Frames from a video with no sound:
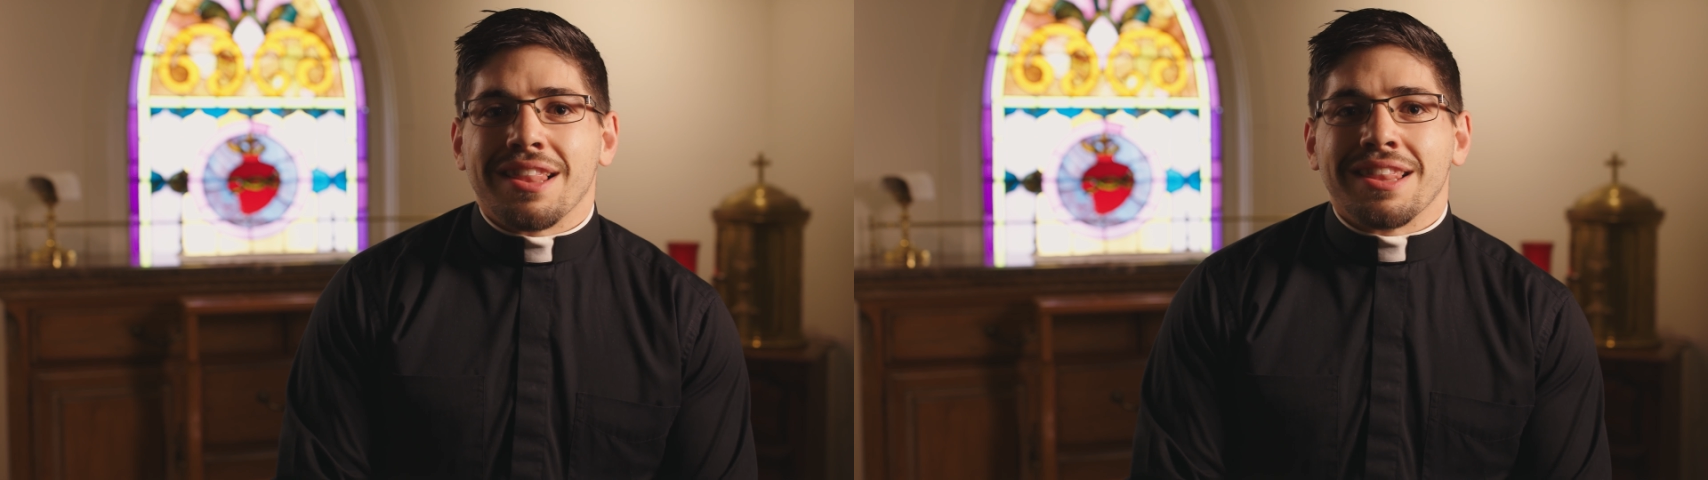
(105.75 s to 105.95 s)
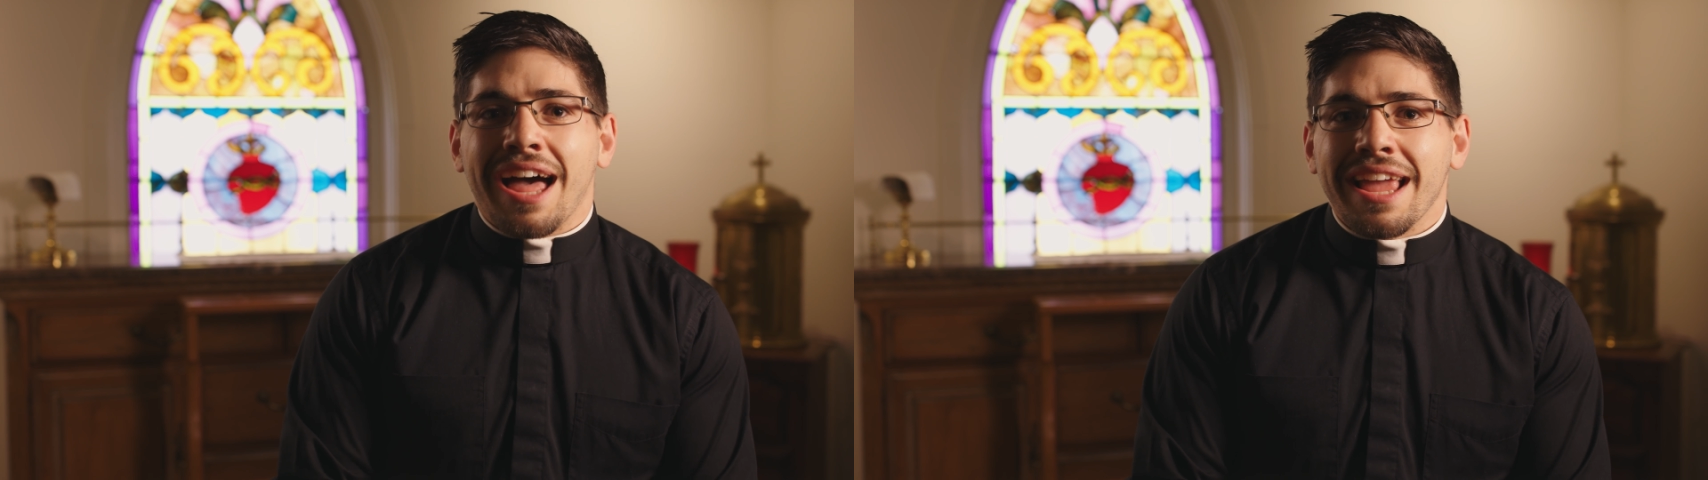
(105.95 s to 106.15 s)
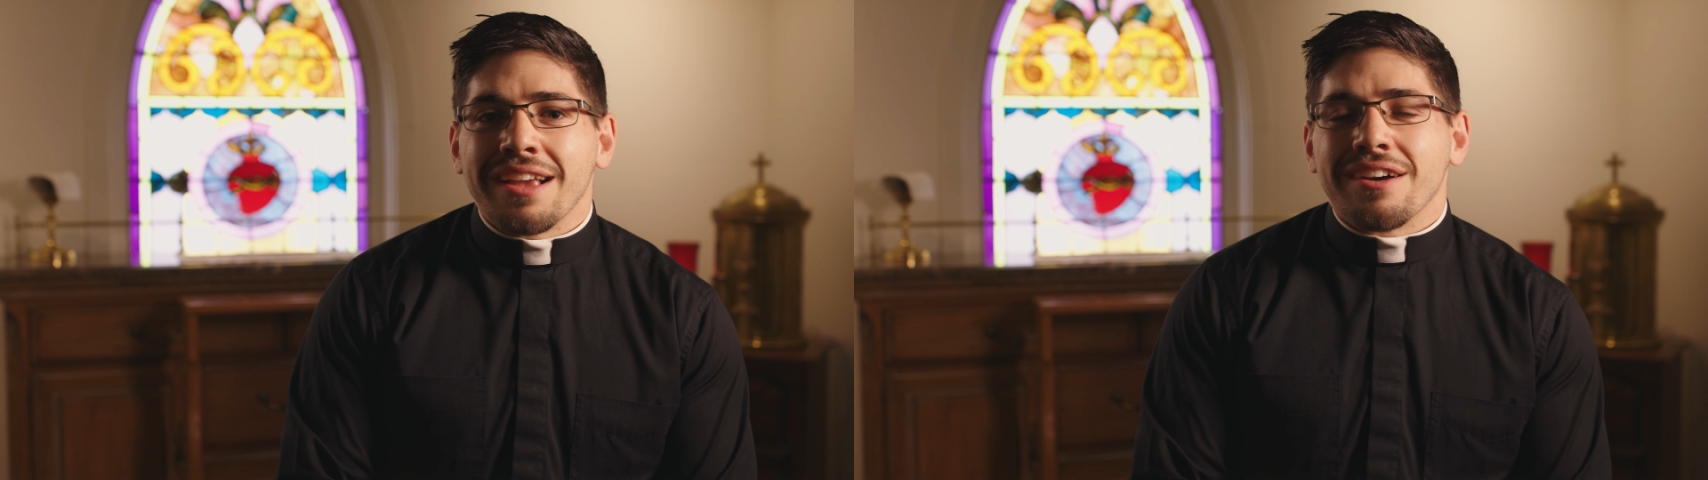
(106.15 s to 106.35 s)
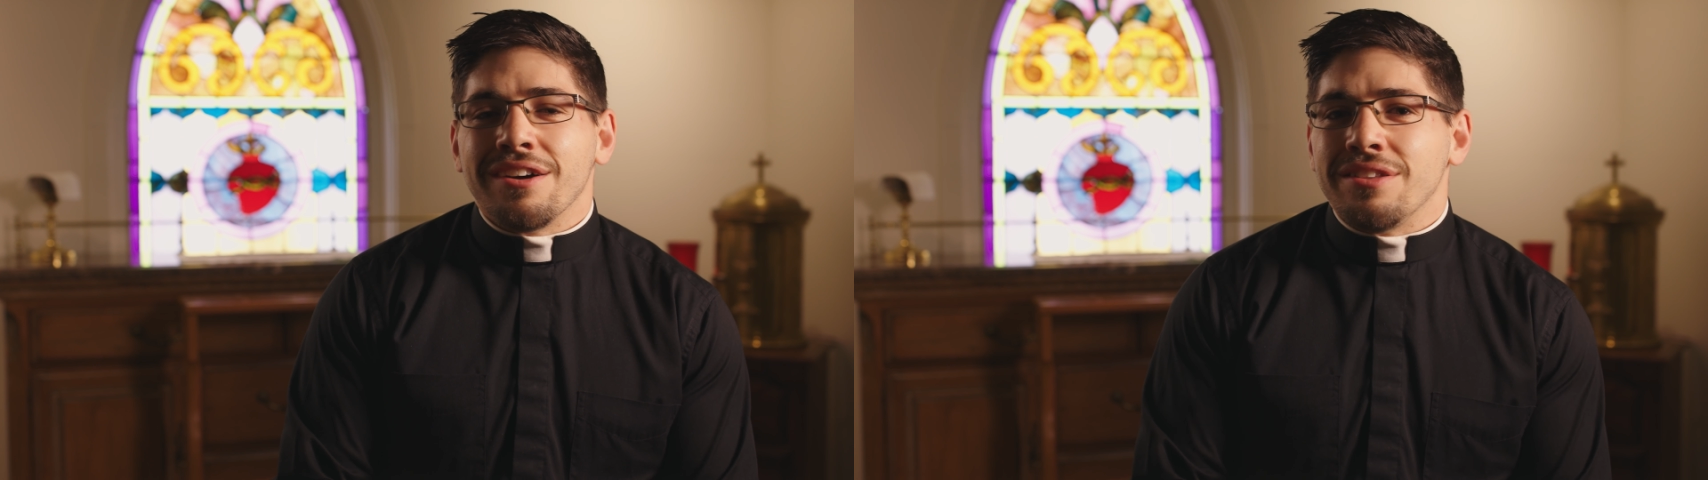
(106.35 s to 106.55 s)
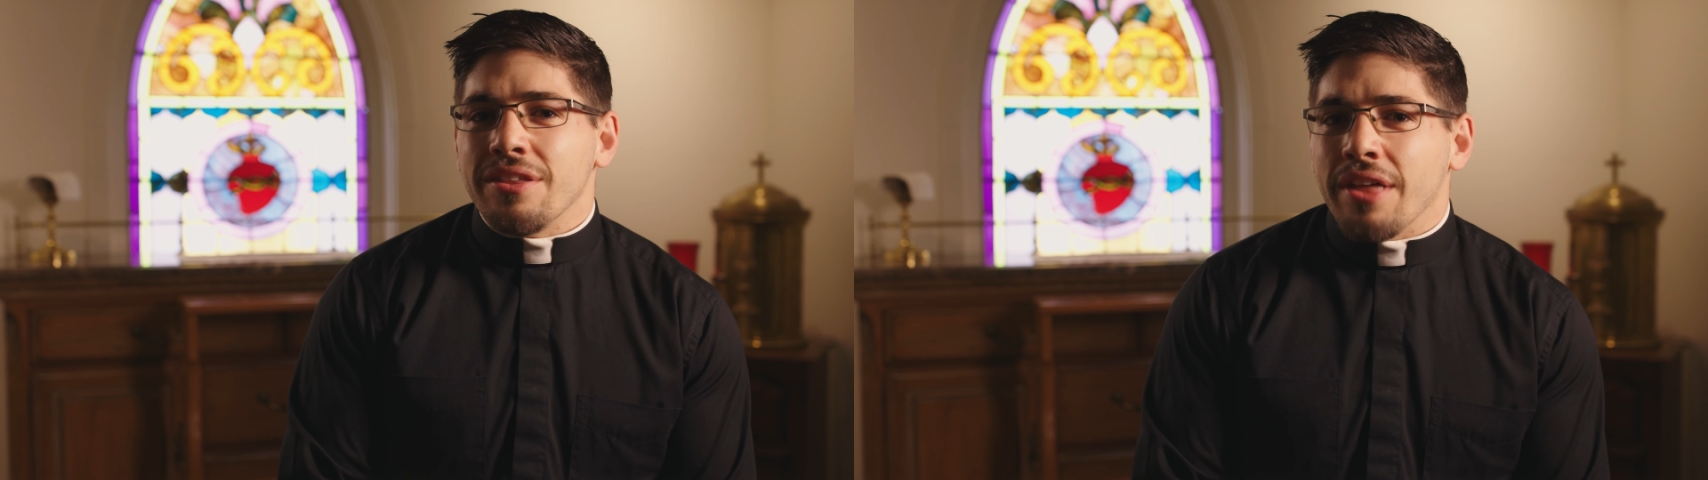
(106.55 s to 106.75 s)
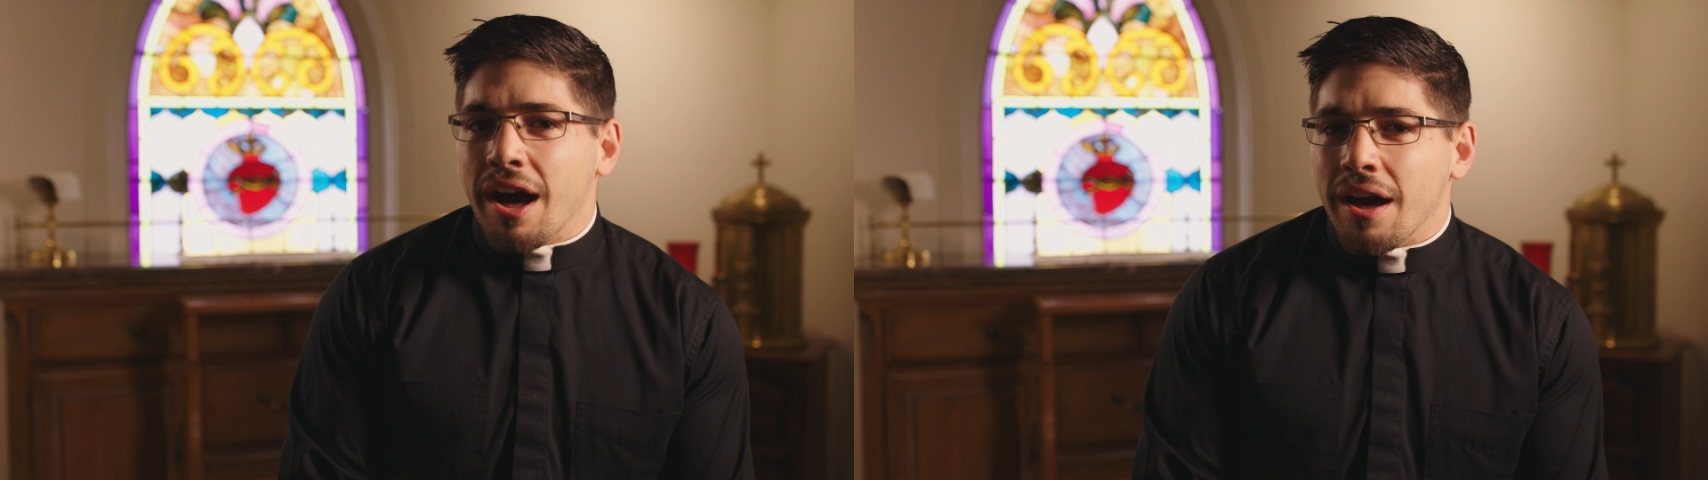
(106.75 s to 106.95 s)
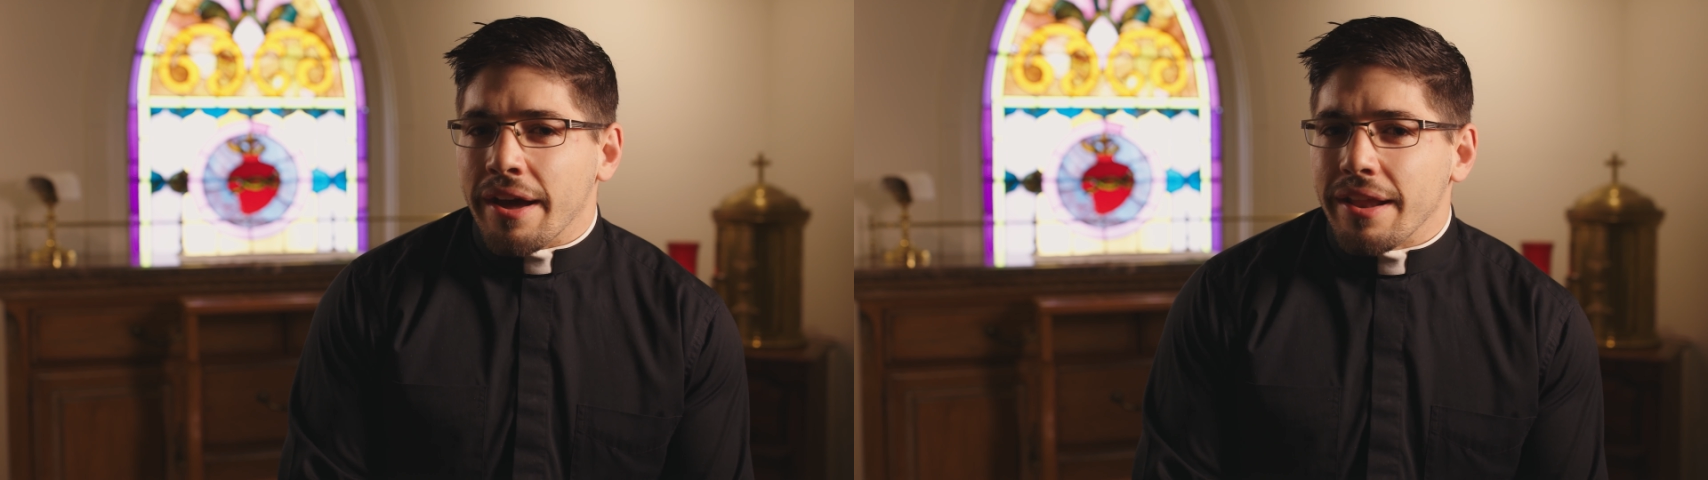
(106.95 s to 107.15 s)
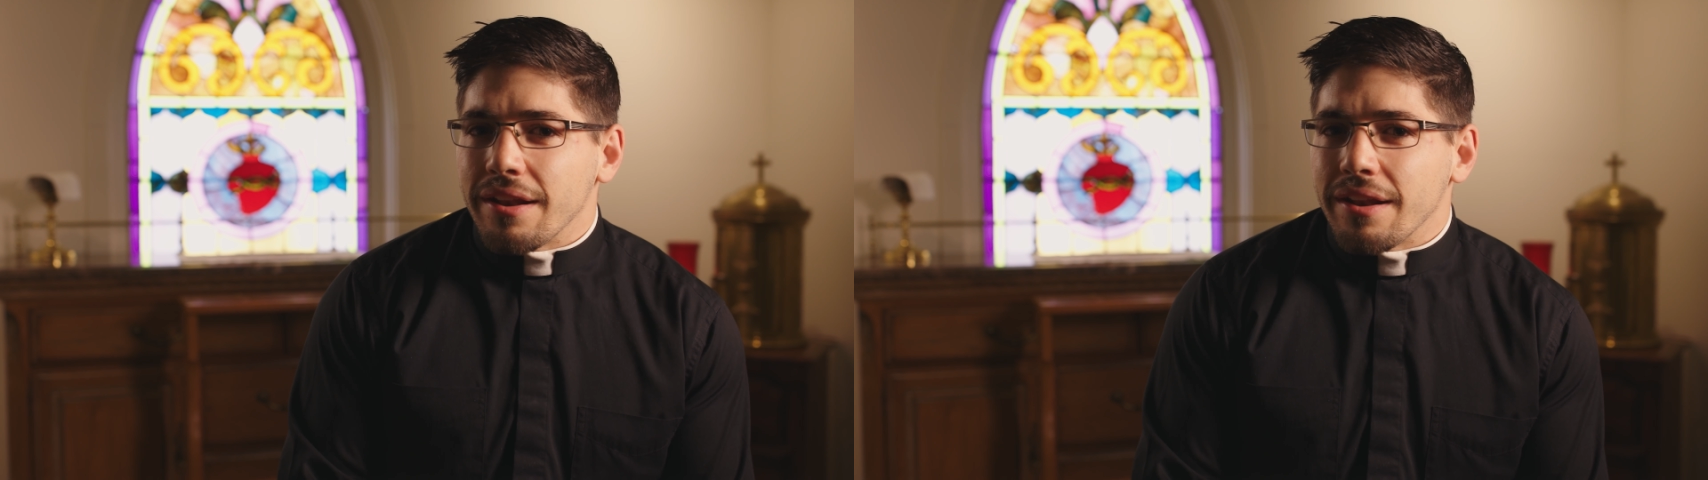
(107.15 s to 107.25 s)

like unto thine.